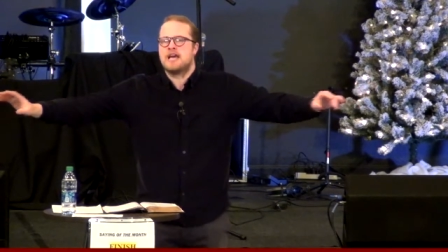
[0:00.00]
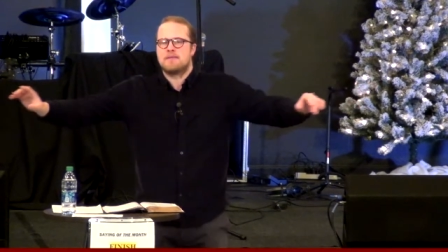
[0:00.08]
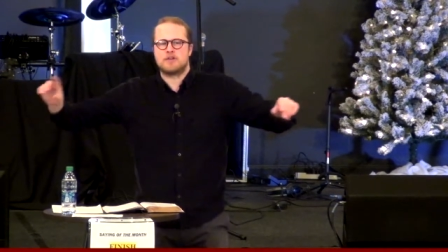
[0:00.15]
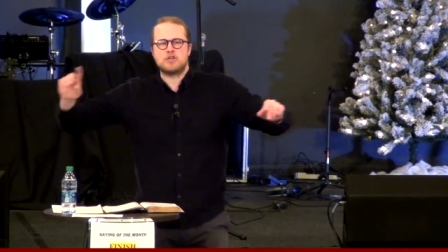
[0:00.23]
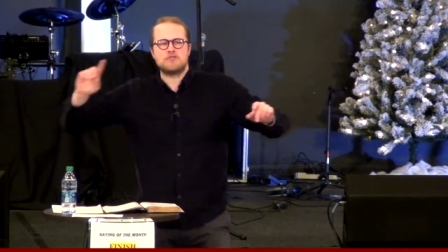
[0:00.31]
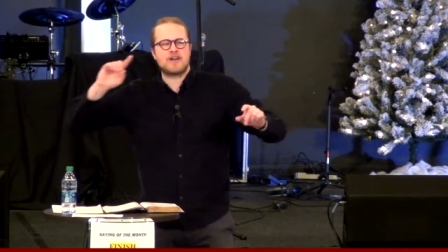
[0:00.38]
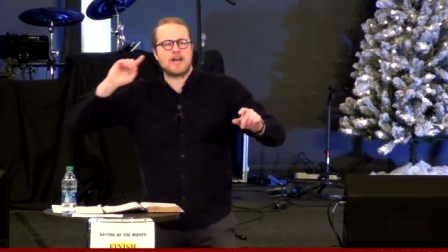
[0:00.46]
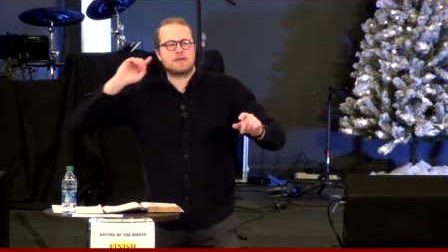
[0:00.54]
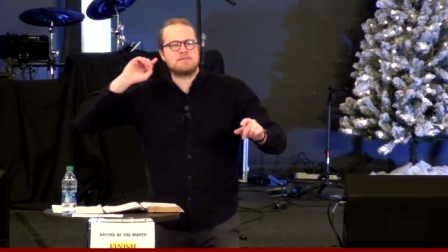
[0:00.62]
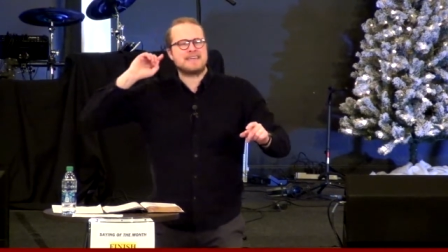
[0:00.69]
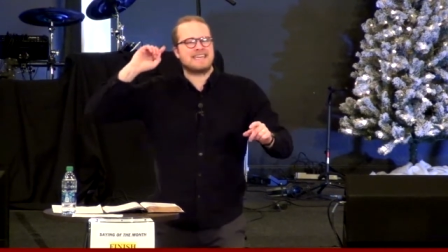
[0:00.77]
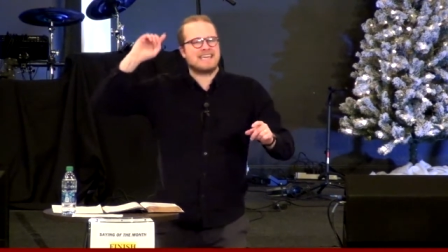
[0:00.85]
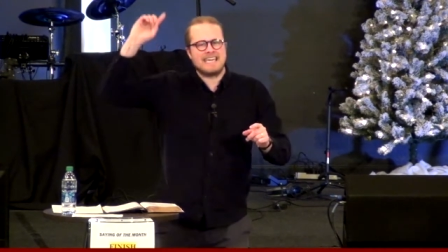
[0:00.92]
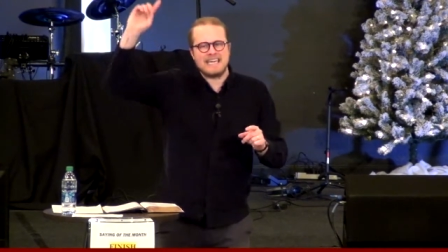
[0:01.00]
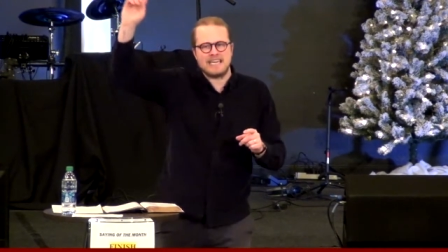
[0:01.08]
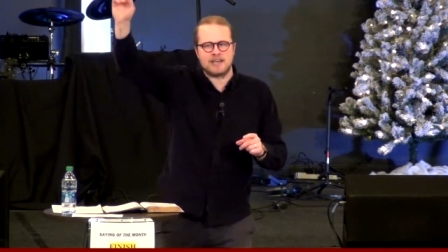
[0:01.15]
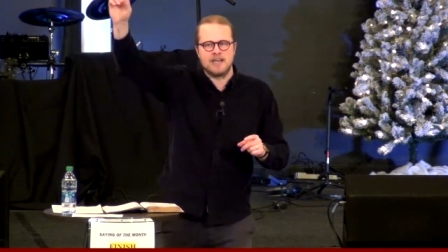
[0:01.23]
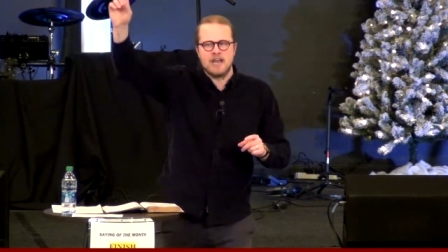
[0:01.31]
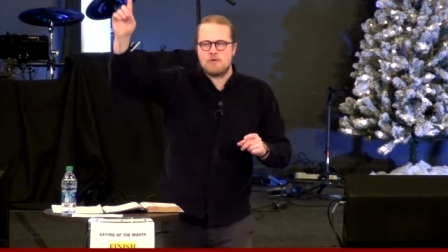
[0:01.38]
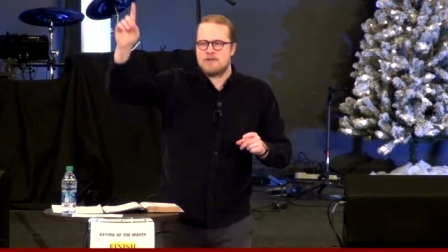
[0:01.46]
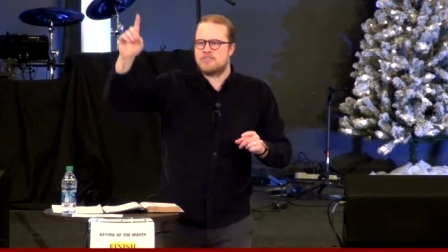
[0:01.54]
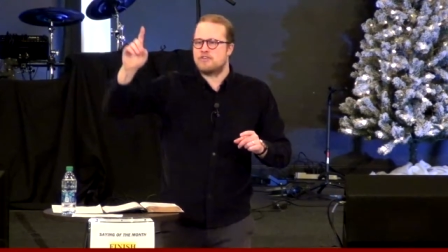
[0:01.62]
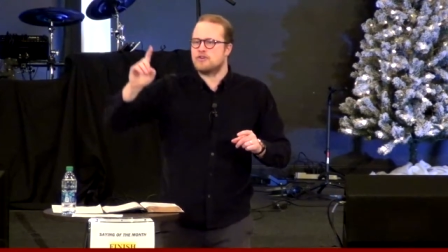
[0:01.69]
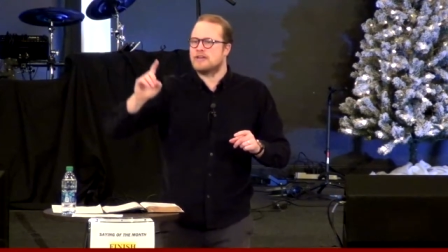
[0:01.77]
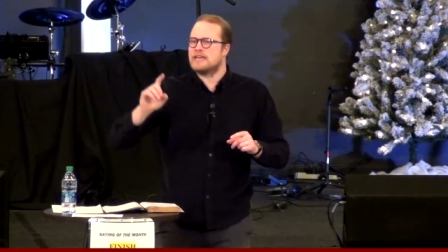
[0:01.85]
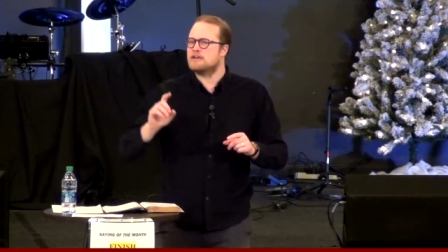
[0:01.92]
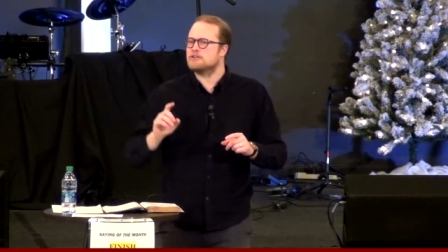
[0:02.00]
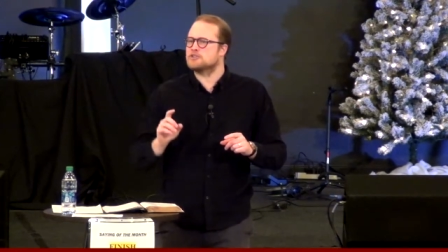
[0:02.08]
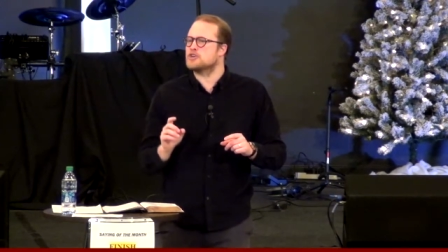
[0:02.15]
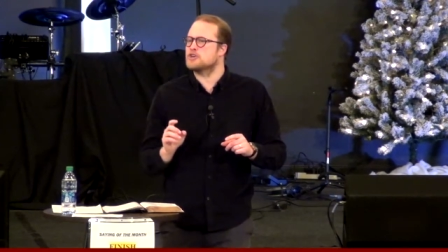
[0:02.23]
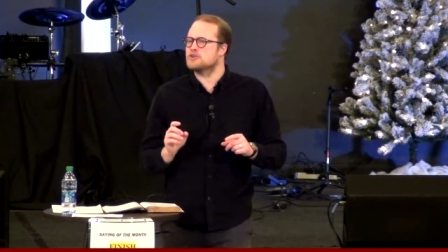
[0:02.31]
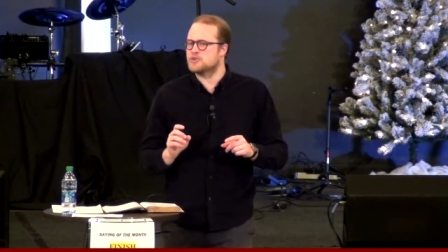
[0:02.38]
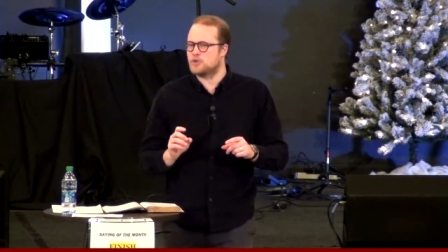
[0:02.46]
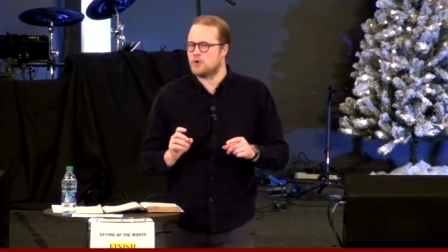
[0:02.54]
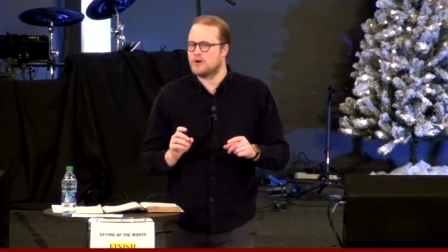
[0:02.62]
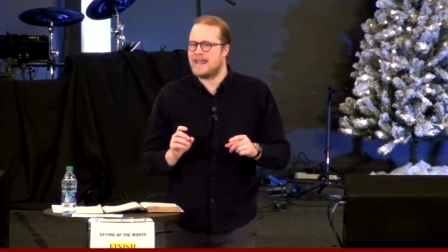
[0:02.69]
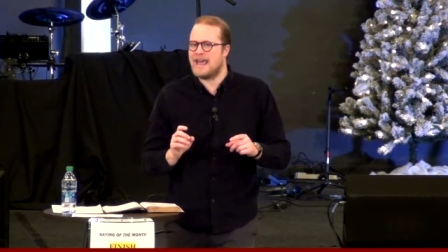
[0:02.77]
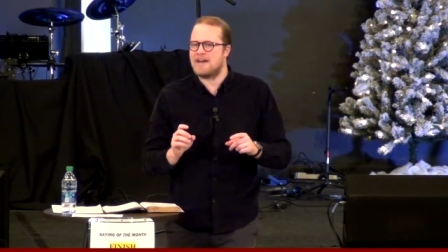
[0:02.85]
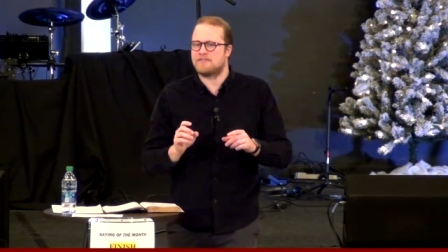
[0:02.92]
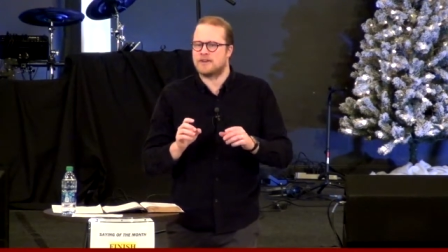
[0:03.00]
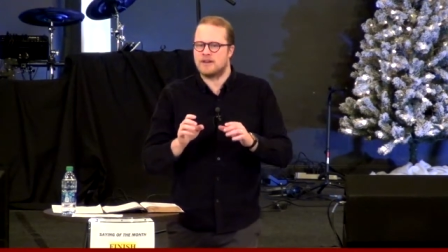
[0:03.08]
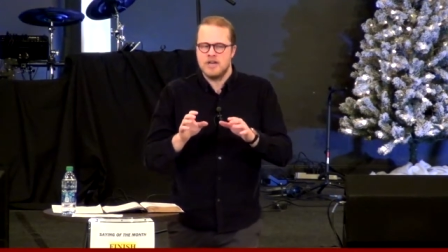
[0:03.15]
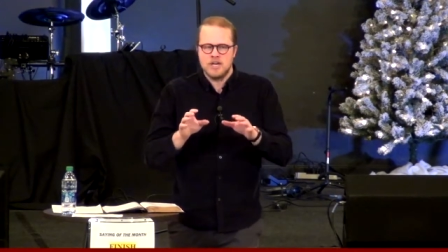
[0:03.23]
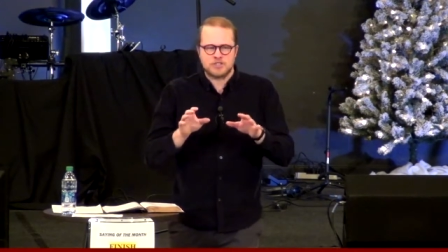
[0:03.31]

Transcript: but you've got to be keen with your ear turned toward heaven